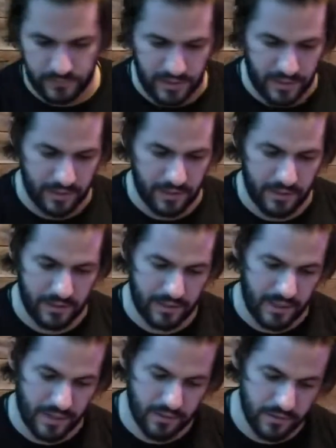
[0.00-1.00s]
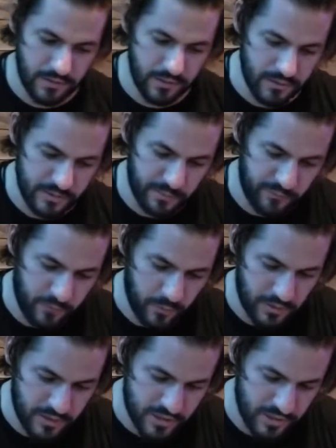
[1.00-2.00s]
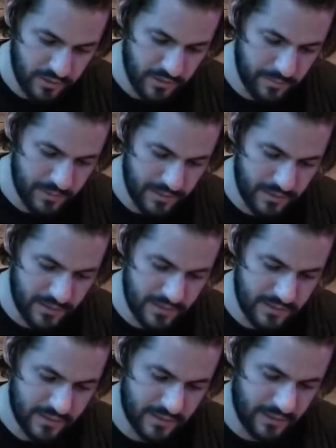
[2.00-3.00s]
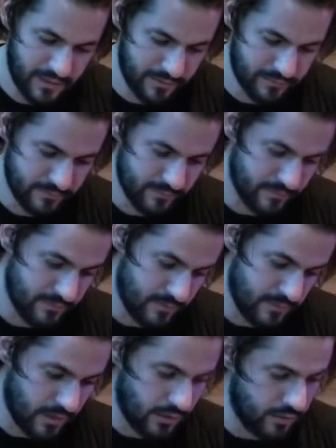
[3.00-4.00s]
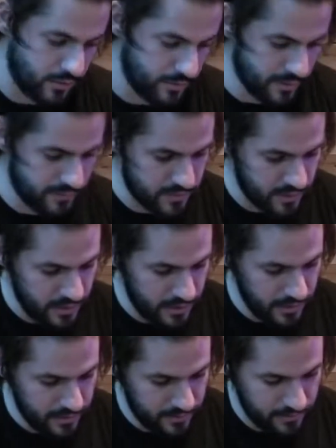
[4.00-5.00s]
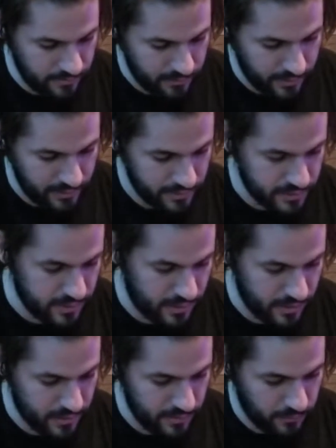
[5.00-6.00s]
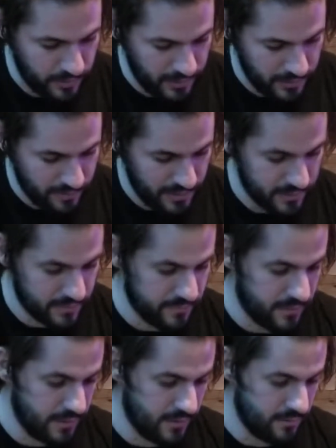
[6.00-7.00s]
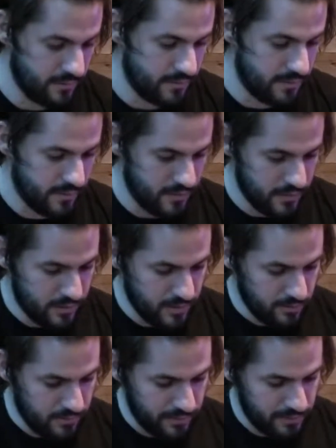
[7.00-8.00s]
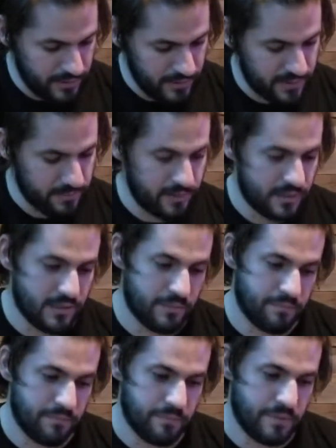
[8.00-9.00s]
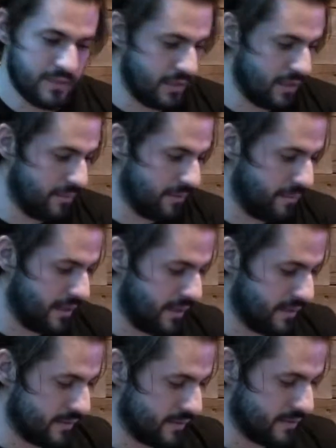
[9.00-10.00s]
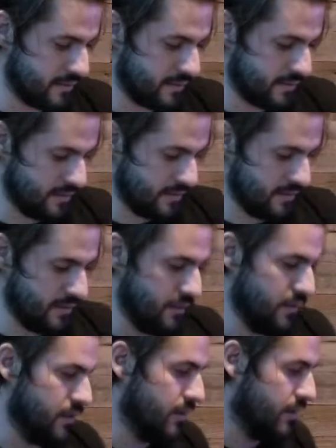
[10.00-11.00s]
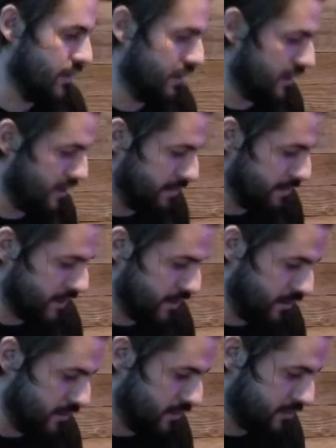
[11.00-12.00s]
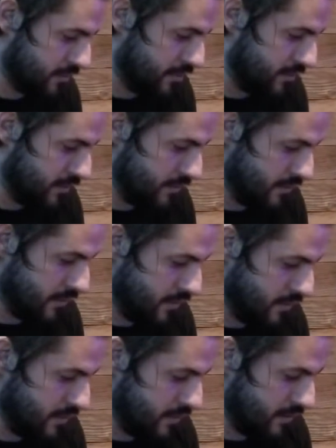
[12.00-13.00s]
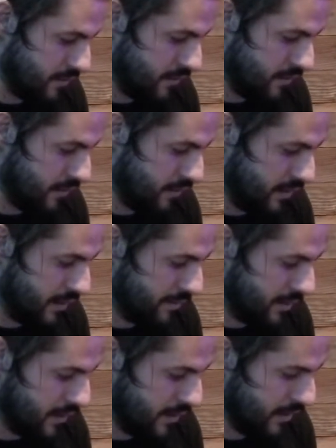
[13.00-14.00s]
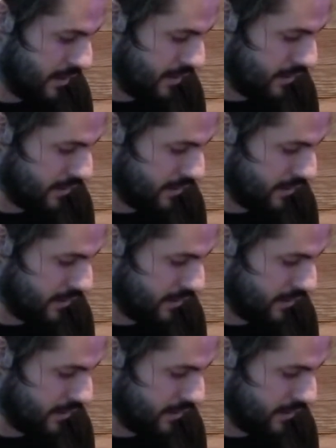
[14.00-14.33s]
And I couldn't do this before and show you because the glue would have dried when we were waiting to make this video. I'm going to get some of this cinnamon paste and I'm going to go through and I'm going to hit